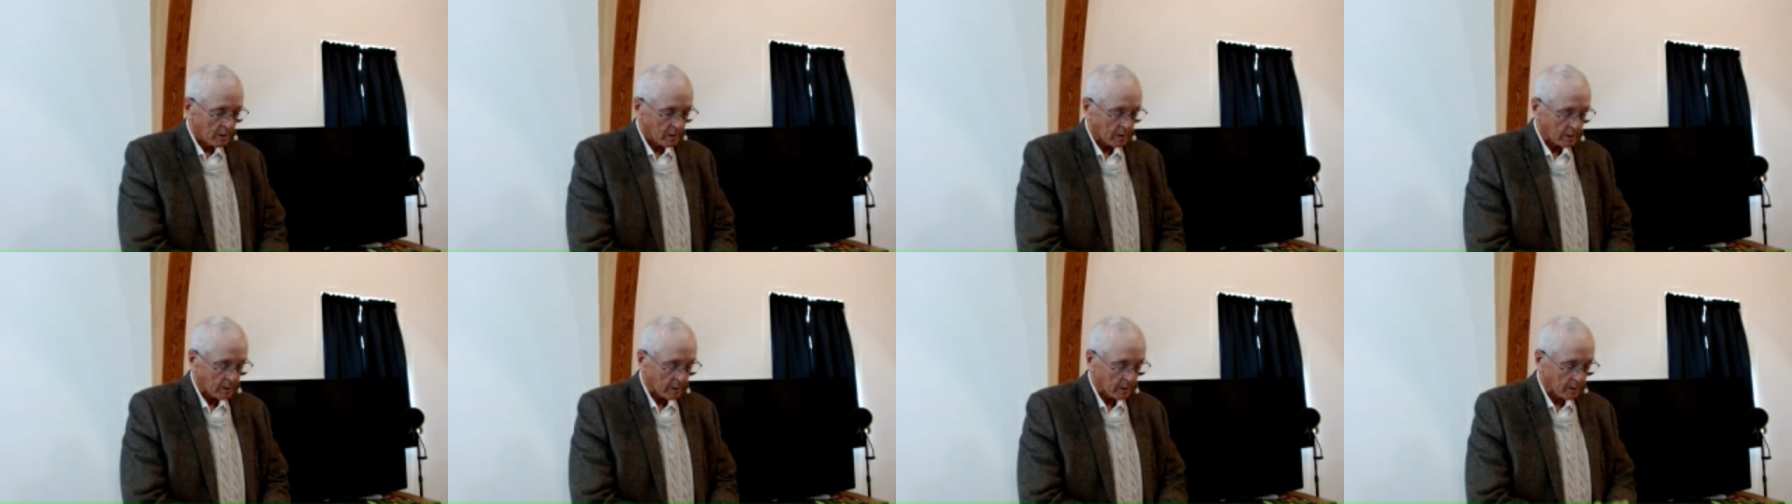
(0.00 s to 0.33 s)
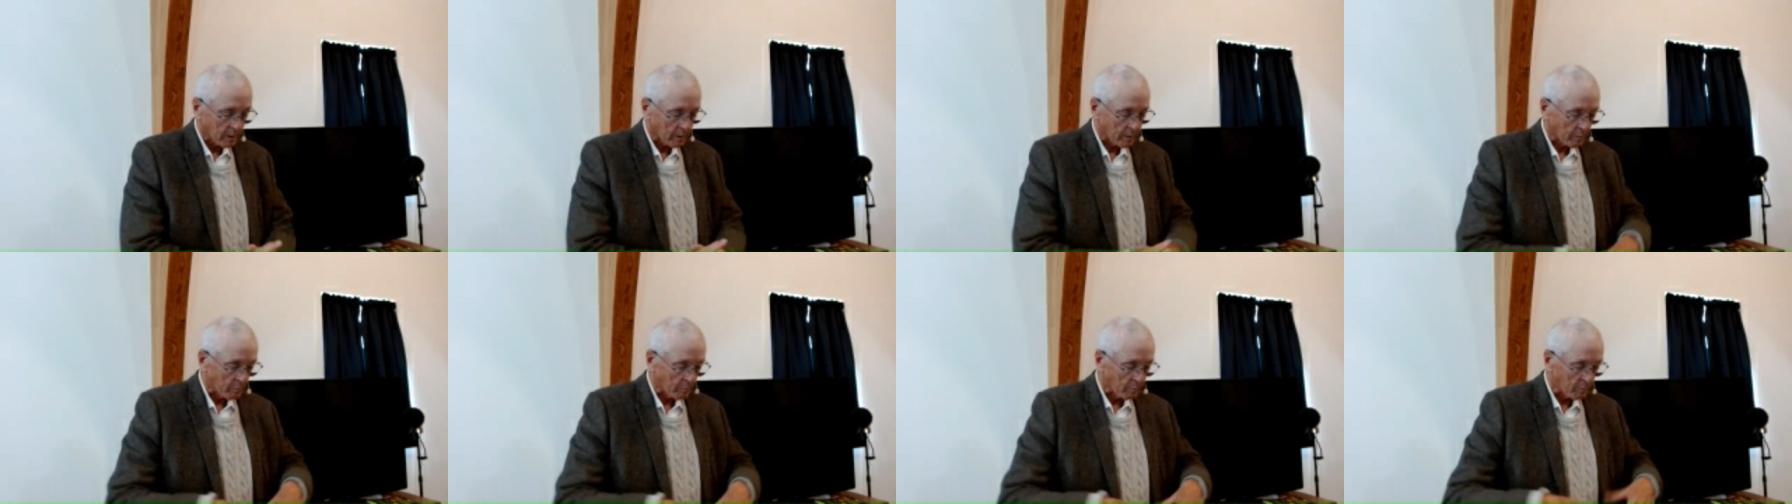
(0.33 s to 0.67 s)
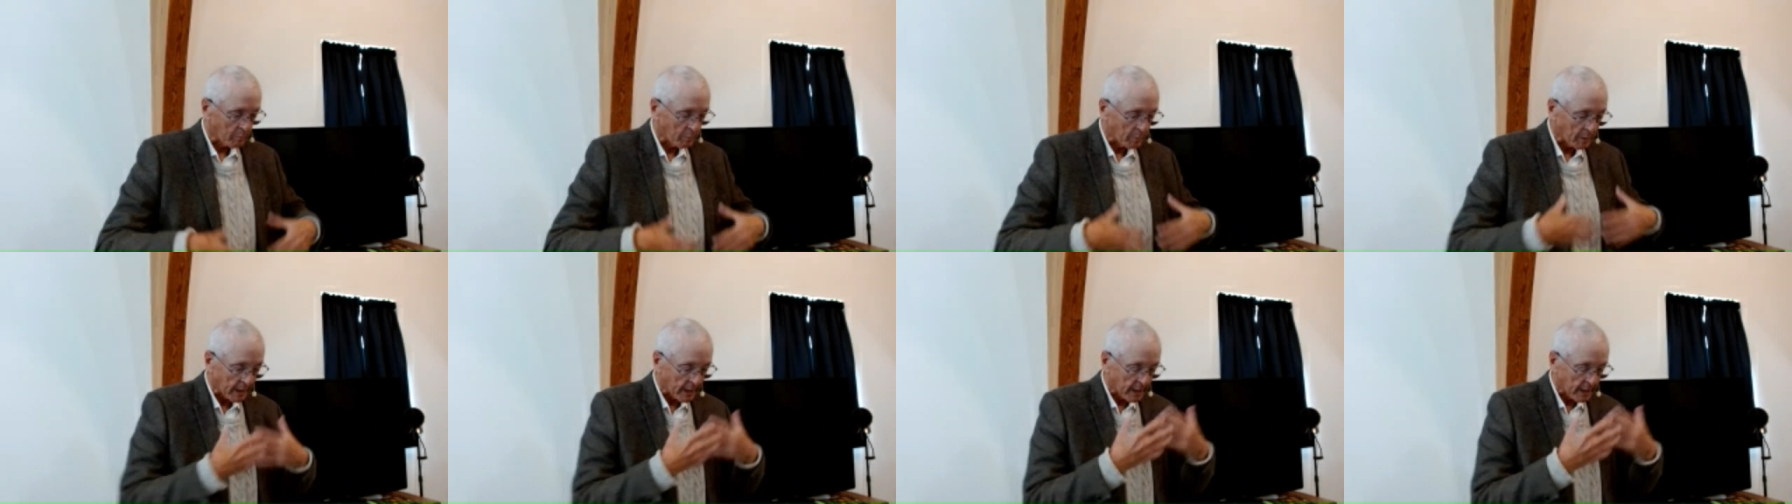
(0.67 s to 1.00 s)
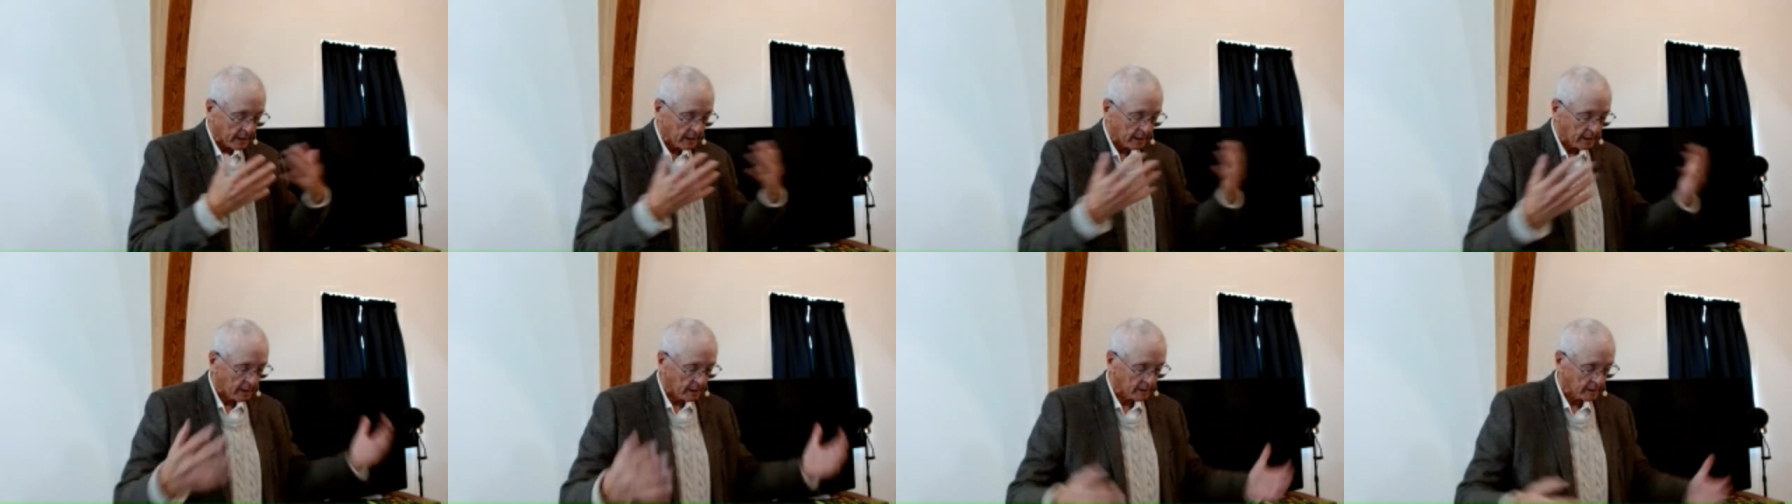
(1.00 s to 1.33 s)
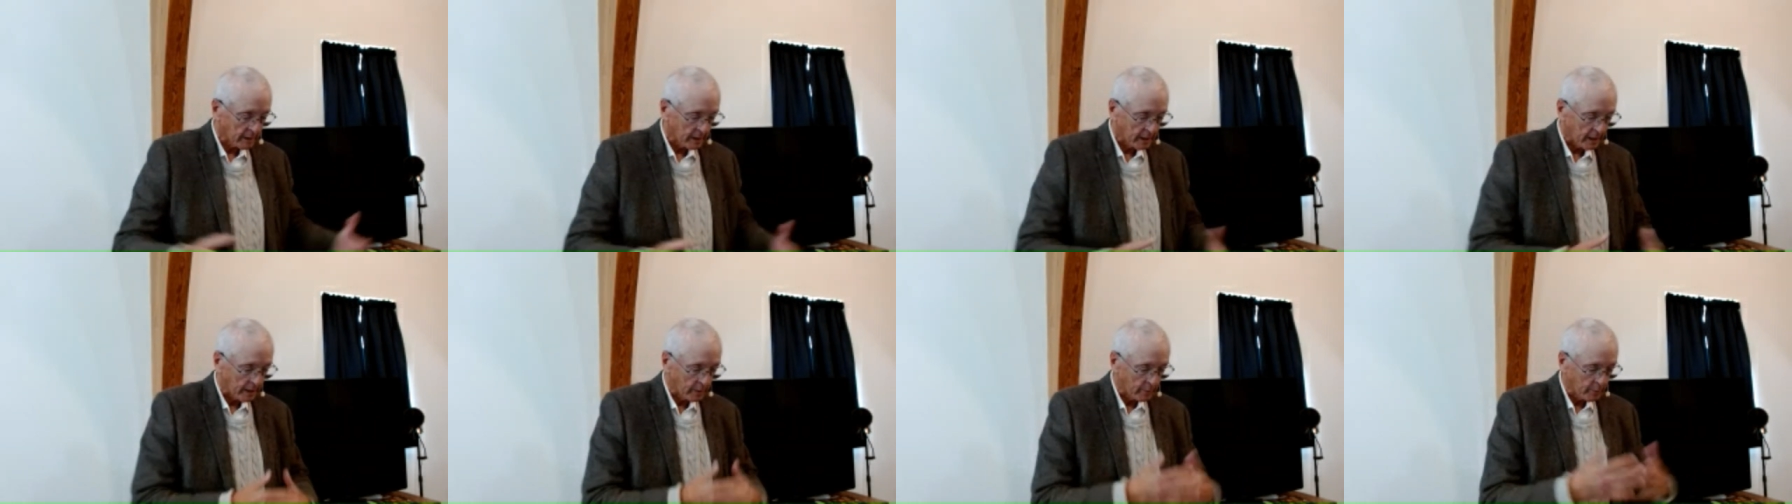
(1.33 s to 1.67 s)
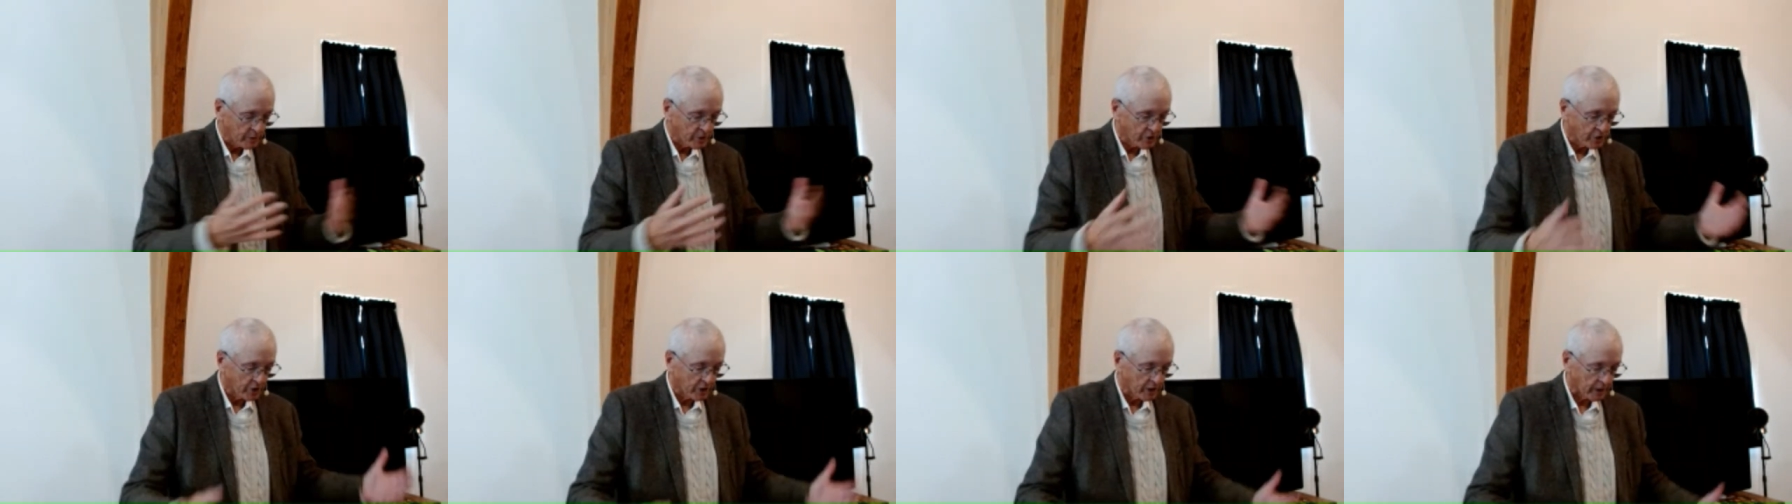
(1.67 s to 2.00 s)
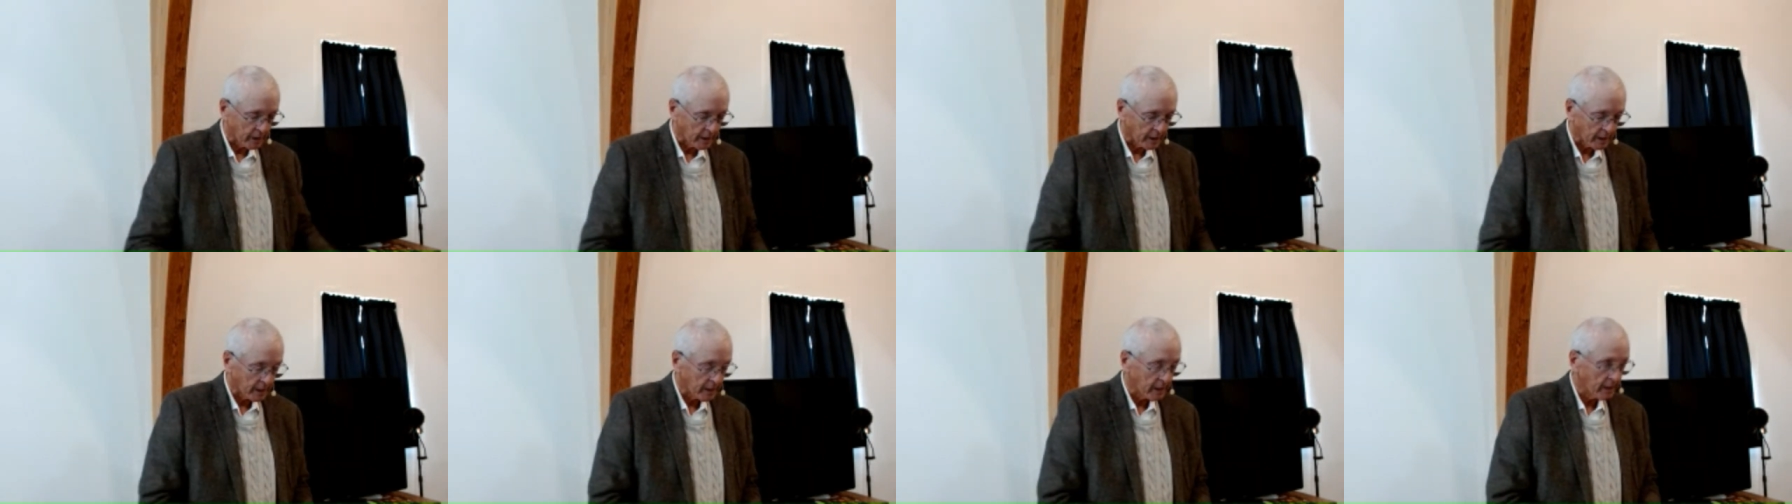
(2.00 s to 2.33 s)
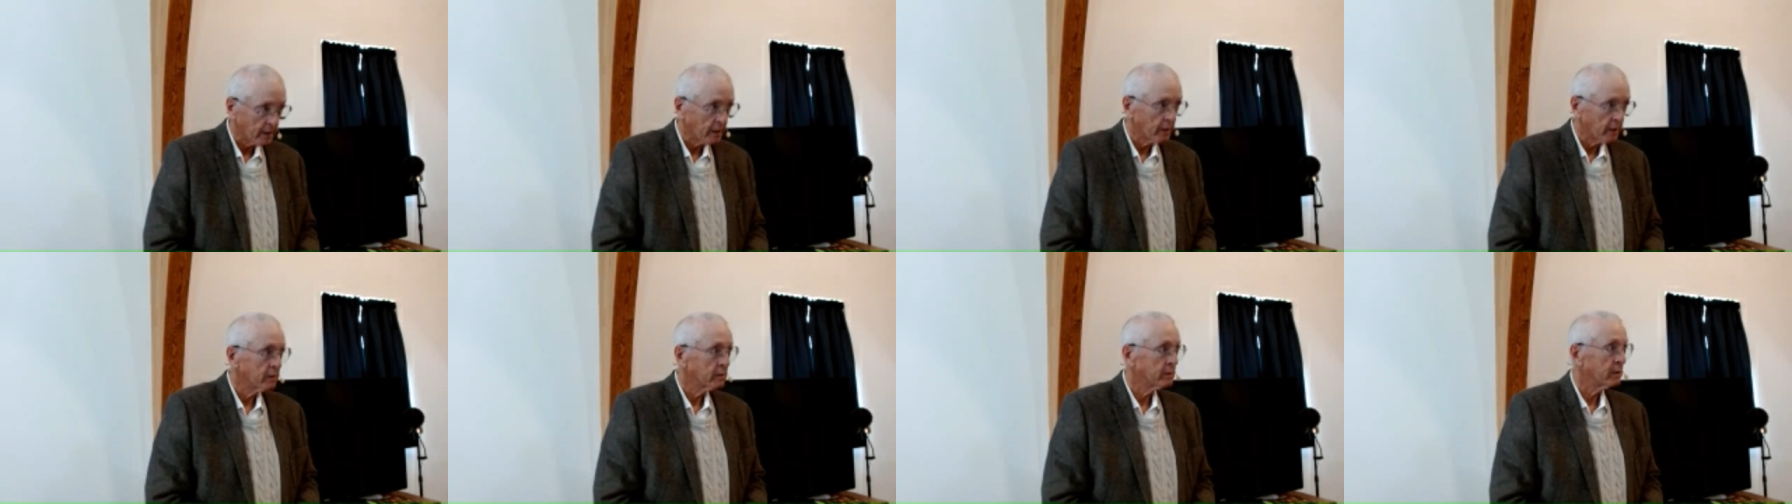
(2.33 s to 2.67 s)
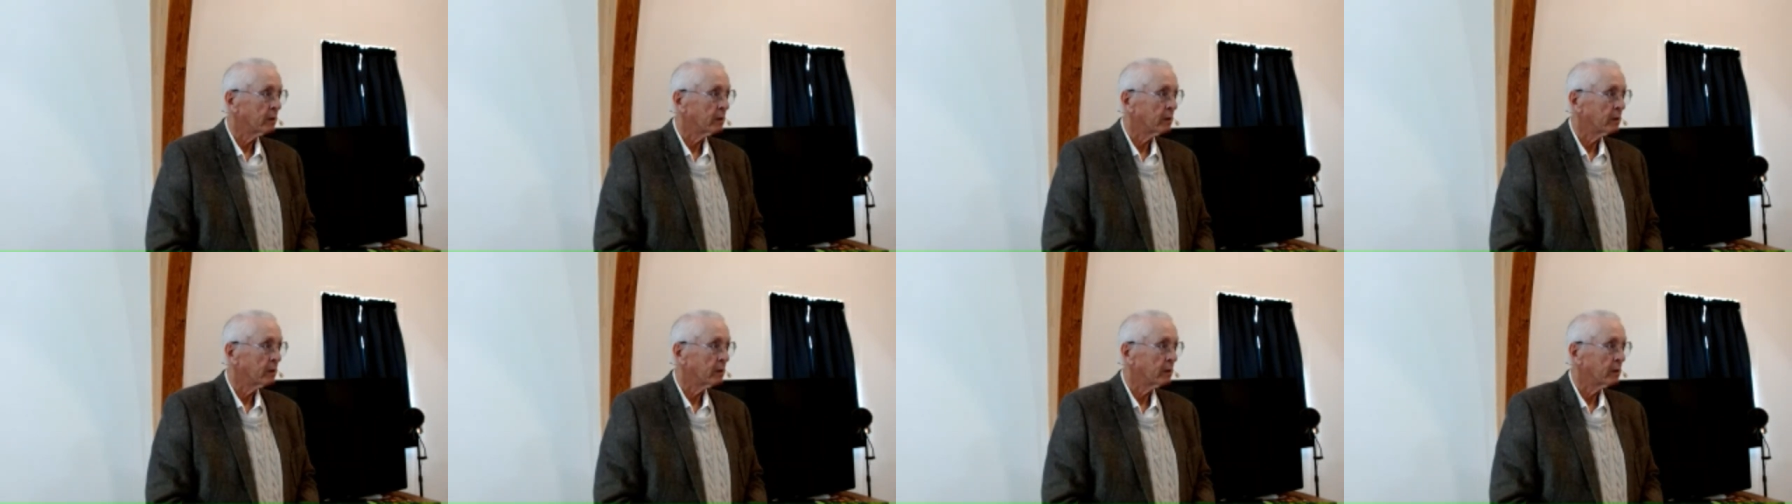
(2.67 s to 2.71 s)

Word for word: uh, body language, kinetic.